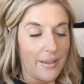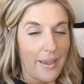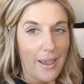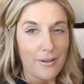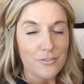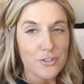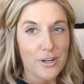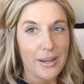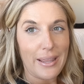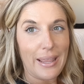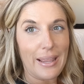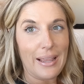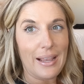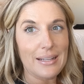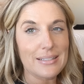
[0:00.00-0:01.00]
After I
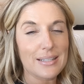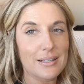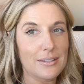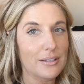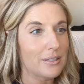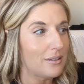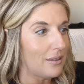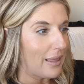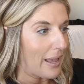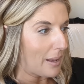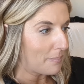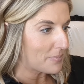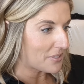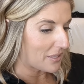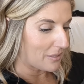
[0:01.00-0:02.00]
ate, I did a little
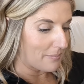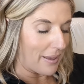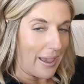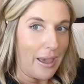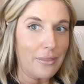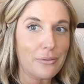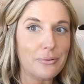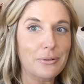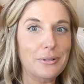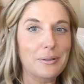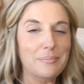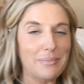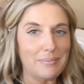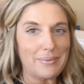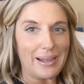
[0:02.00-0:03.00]
lap to the
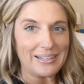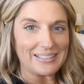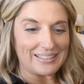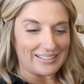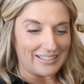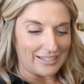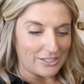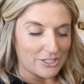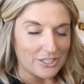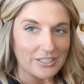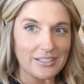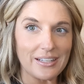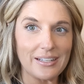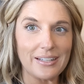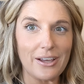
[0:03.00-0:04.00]
bathroom and back to the
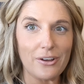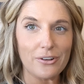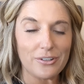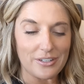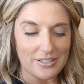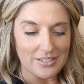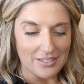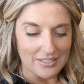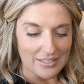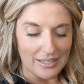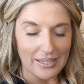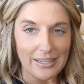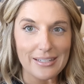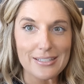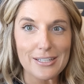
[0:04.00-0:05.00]
kitchen, and now Chris is
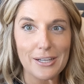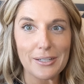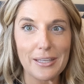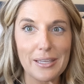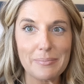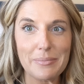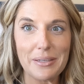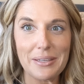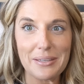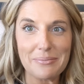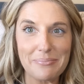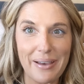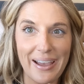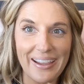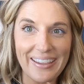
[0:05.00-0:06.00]
like tucking me
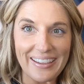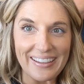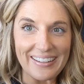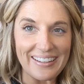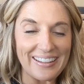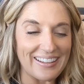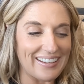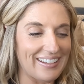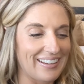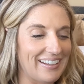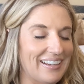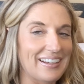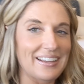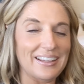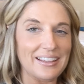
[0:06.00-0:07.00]
back in,
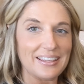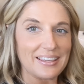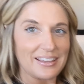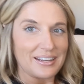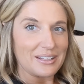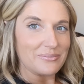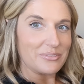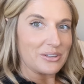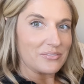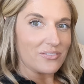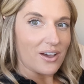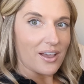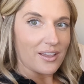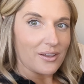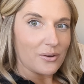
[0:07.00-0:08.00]
getting me
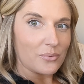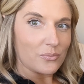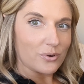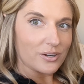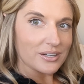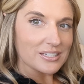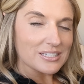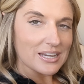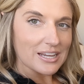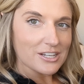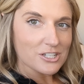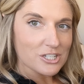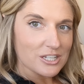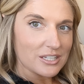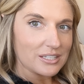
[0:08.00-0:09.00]
my
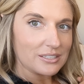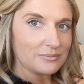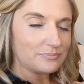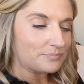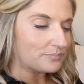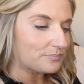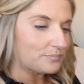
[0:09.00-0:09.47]
workstation.